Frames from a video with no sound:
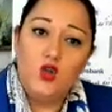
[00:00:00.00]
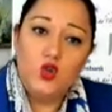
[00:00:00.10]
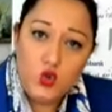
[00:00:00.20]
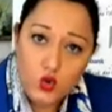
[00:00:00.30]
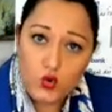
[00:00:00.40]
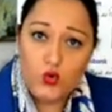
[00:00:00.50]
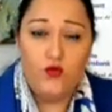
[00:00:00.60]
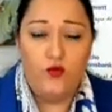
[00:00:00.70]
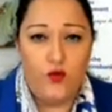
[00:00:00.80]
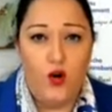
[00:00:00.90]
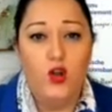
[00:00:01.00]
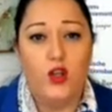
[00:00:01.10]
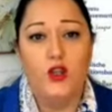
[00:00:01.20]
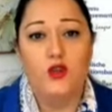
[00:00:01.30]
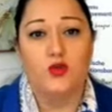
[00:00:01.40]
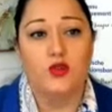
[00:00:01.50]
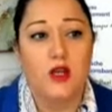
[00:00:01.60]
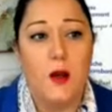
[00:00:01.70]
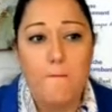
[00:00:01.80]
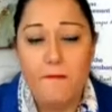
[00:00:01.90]
too fall into
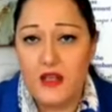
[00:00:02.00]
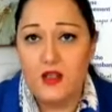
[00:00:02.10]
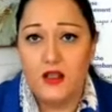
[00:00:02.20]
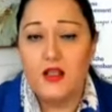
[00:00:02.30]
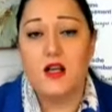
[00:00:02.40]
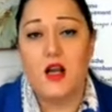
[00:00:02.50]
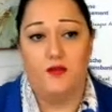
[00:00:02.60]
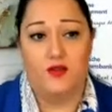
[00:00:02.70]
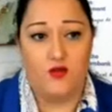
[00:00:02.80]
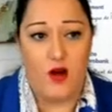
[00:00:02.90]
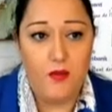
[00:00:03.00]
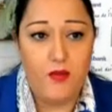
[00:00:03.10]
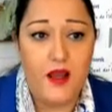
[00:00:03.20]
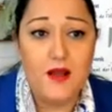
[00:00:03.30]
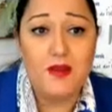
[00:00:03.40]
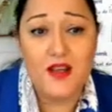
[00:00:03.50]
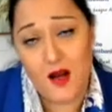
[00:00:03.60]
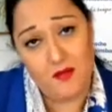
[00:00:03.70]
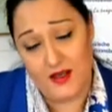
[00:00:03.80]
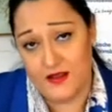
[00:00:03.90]
the middle income trap and
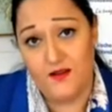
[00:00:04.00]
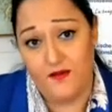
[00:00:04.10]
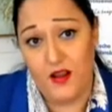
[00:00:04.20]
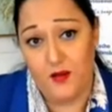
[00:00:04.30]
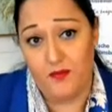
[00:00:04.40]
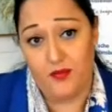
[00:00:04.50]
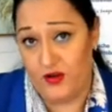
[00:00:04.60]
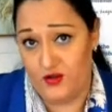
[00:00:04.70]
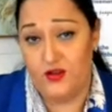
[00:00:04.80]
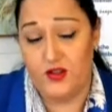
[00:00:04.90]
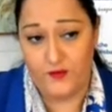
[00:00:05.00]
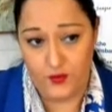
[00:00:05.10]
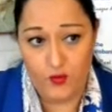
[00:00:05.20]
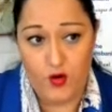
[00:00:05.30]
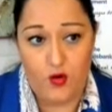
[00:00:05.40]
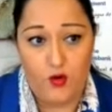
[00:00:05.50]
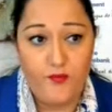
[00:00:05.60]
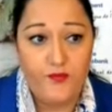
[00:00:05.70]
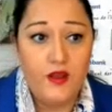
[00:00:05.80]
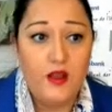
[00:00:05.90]
become less developed regions of tomorrow.
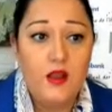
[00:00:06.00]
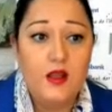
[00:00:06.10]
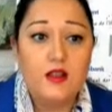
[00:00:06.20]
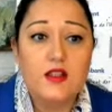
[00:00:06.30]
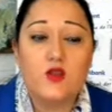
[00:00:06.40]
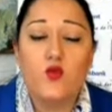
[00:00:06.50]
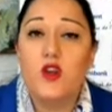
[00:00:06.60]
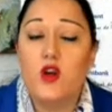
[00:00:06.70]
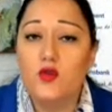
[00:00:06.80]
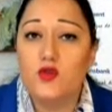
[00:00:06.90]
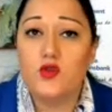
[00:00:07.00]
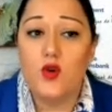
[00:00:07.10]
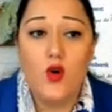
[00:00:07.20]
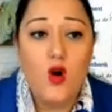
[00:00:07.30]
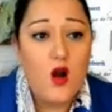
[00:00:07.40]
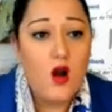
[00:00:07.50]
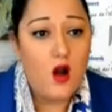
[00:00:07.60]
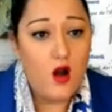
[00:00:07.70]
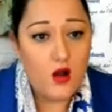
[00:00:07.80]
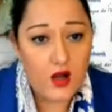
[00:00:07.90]
Thus, we also
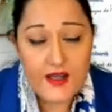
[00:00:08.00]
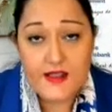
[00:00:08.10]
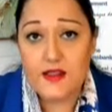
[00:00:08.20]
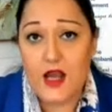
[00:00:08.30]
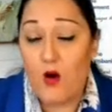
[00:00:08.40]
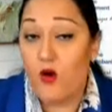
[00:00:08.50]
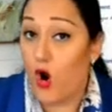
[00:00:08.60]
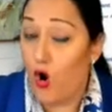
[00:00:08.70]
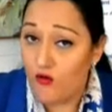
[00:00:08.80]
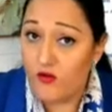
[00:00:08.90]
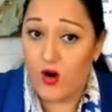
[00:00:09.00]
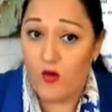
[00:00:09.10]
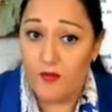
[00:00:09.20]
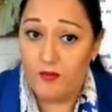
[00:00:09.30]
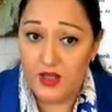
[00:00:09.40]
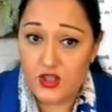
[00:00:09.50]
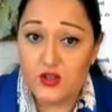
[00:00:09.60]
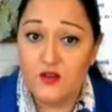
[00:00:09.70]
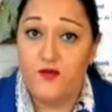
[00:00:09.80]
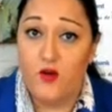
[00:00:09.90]
raised our overall
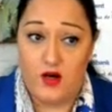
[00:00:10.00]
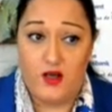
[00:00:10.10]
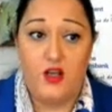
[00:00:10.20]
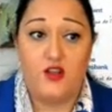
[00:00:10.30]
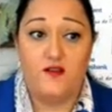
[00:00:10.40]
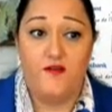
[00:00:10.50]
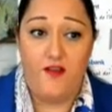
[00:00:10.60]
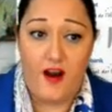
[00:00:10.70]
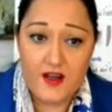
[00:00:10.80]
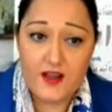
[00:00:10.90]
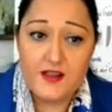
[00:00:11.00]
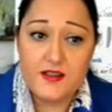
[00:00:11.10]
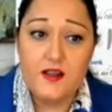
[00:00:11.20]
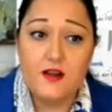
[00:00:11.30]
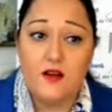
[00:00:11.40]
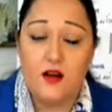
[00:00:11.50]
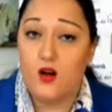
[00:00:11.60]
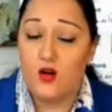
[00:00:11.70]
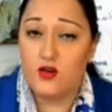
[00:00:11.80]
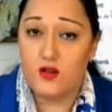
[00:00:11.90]
ambition for cohesion financing
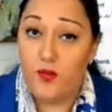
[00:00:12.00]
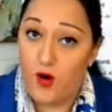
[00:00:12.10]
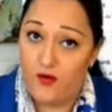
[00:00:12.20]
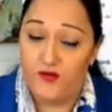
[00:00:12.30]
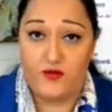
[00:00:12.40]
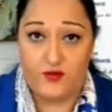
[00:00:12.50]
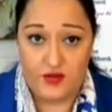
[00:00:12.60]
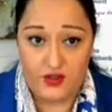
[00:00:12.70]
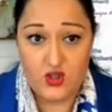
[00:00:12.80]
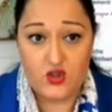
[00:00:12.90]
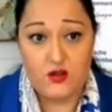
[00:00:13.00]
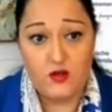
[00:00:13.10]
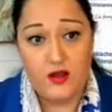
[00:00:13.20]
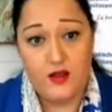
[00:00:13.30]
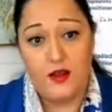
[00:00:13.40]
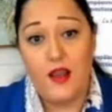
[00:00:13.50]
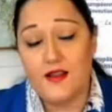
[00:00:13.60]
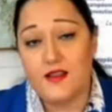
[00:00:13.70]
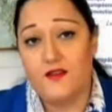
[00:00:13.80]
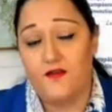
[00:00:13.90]
across both transition and
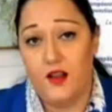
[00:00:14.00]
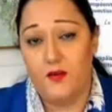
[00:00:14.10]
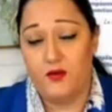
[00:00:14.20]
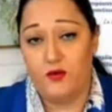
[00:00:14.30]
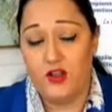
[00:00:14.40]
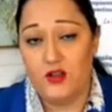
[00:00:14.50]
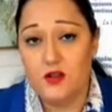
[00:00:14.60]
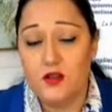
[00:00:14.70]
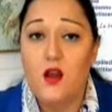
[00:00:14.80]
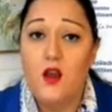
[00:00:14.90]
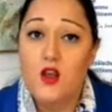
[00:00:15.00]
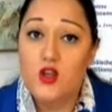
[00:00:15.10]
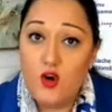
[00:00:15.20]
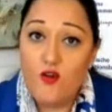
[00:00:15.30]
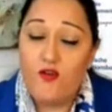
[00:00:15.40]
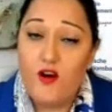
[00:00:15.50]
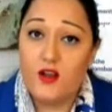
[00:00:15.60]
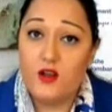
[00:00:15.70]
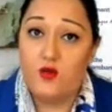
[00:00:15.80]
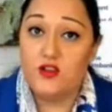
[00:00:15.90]
less developed regions. So far,
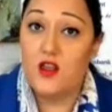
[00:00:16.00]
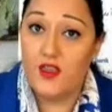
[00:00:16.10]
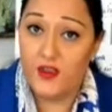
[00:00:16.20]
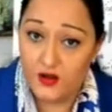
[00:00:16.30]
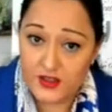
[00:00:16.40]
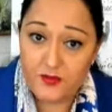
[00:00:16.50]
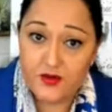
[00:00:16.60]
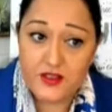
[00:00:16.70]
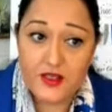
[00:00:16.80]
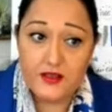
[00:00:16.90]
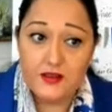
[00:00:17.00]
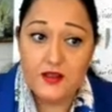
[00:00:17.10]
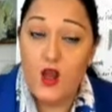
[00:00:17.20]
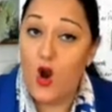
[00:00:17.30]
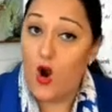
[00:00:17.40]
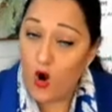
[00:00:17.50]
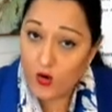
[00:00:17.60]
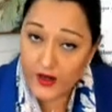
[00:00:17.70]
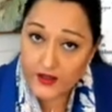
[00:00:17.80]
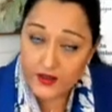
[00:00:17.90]
it was 30%.
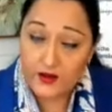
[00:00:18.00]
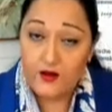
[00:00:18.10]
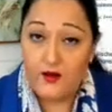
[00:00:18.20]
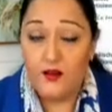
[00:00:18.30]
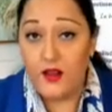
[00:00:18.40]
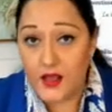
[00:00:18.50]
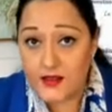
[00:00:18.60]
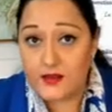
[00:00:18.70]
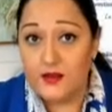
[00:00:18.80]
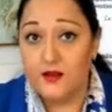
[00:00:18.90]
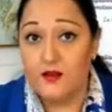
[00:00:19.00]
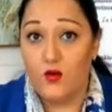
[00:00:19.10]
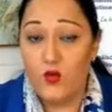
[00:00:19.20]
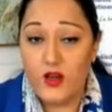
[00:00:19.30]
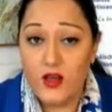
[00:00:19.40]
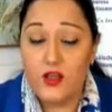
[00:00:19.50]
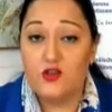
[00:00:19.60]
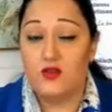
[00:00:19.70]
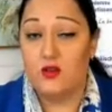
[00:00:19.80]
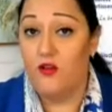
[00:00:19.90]
Already last year, we
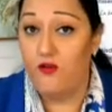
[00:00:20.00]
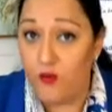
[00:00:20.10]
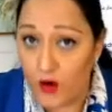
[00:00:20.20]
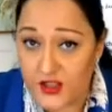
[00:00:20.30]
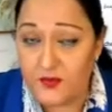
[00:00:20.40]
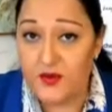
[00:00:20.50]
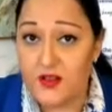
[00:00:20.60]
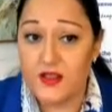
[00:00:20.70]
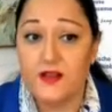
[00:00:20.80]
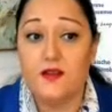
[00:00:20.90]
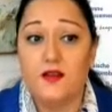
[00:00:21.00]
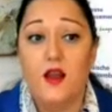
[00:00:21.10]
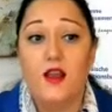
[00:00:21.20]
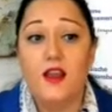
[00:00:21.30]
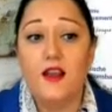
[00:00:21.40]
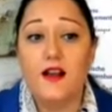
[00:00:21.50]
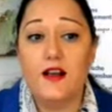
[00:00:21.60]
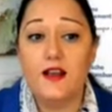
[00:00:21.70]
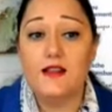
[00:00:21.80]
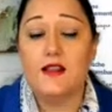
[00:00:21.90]
reached 40%
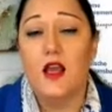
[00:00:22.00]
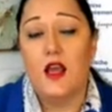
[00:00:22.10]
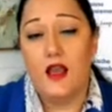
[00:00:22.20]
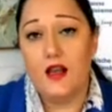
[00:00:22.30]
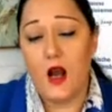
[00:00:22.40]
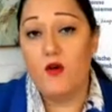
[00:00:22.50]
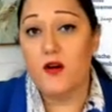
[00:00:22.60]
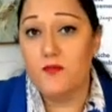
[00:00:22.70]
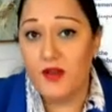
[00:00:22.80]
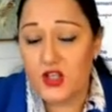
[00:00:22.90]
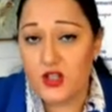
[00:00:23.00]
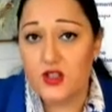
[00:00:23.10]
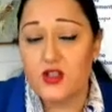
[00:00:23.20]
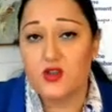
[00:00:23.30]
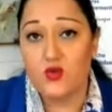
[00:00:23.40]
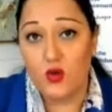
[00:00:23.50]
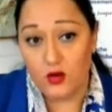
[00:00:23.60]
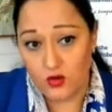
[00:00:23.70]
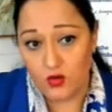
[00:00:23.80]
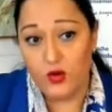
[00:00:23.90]
increase, and our ambition is
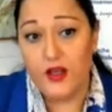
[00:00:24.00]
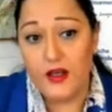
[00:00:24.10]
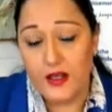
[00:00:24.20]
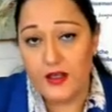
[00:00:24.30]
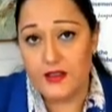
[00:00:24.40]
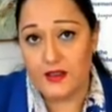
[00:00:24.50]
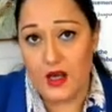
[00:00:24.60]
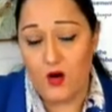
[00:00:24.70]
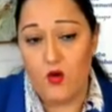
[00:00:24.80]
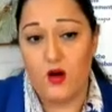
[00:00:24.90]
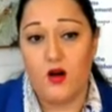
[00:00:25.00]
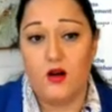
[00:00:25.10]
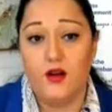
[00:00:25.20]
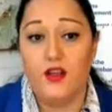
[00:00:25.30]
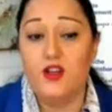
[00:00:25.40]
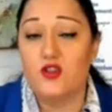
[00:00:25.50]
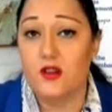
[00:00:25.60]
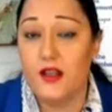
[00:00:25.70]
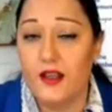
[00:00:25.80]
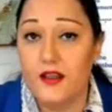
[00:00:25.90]
to increase our
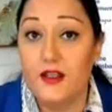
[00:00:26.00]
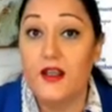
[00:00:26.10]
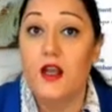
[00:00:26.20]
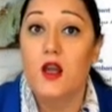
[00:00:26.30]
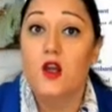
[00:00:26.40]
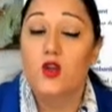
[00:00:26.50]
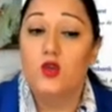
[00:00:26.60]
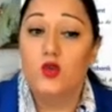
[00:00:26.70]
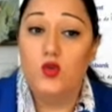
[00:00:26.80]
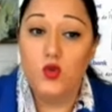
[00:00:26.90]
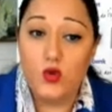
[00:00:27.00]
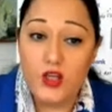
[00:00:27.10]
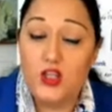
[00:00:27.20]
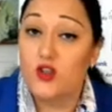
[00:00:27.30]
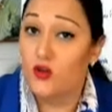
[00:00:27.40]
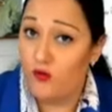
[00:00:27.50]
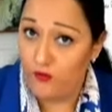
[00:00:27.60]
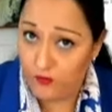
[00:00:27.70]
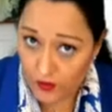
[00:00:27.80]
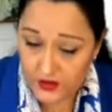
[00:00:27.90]
cohesion lending to reach
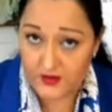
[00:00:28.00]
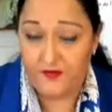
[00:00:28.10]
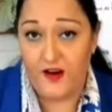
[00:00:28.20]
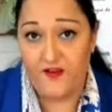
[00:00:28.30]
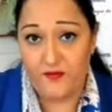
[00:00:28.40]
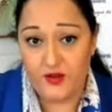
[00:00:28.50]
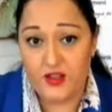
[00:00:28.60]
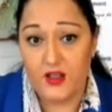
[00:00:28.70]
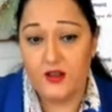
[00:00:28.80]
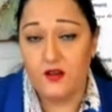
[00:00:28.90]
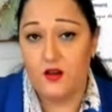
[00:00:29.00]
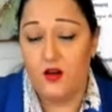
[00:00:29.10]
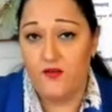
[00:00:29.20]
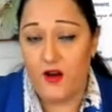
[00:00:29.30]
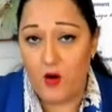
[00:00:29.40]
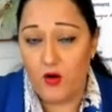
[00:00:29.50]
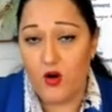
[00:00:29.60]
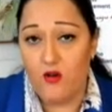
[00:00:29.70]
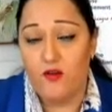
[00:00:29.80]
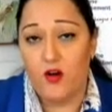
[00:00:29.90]
45% of our
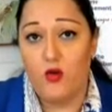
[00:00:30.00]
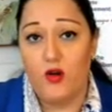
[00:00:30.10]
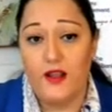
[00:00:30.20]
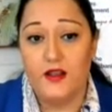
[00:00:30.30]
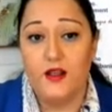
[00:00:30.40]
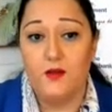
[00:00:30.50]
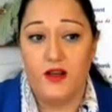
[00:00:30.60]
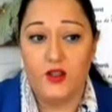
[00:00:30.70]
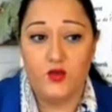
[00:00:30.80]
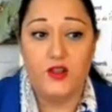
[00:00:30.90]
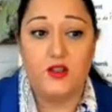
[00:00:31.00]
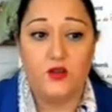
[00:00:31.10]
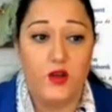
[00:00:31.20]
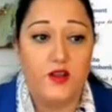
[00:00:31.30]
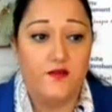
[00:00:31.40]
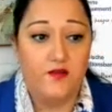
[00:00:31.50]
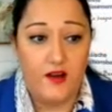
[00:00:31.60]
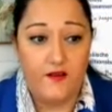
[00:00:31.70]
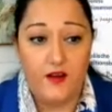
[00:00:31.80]
overall lending by 2025.